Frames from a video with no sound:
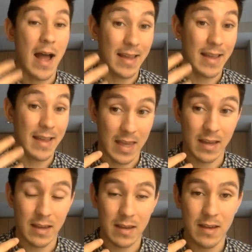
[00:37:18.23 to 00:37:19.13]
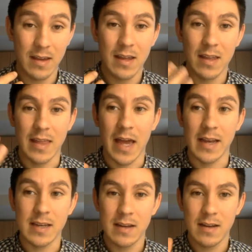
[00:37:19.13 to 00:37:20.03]
I think
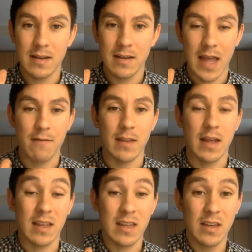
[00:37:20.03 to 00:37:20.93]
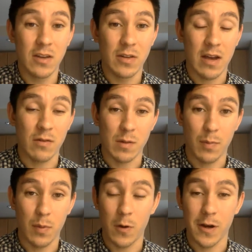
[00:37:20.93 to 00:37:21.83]
that having that heel down to
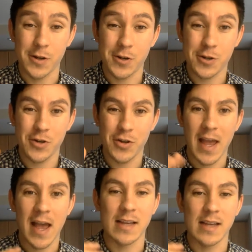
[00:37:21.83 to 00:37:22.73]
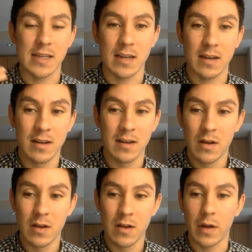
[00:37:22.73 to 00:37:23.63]
push, as in
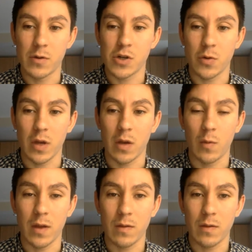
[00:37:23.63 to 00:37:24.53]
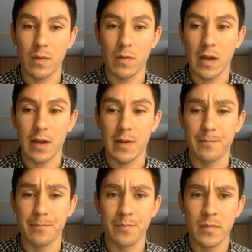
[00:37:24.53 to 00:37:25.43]
what I was showing with um,